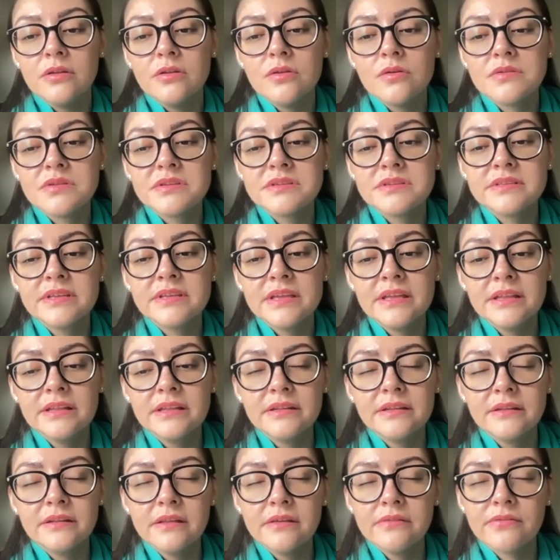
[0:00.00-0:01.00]

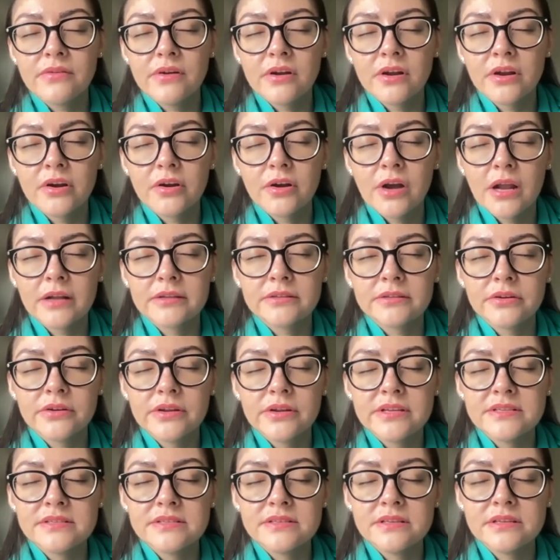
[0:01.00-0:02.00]
Noticing the different
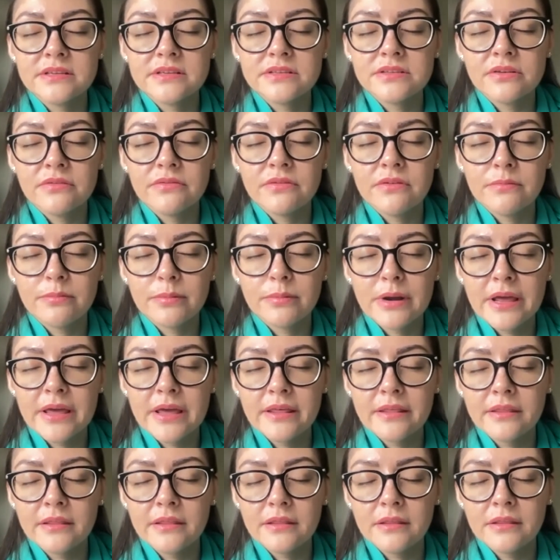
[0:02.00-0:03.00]
characteristics of the
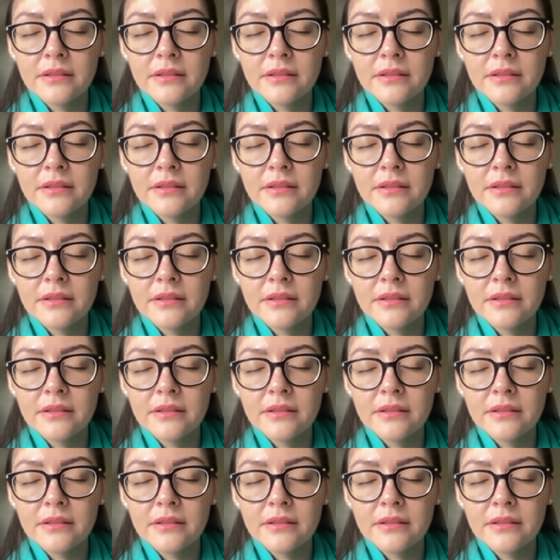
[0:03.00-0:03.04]
breath.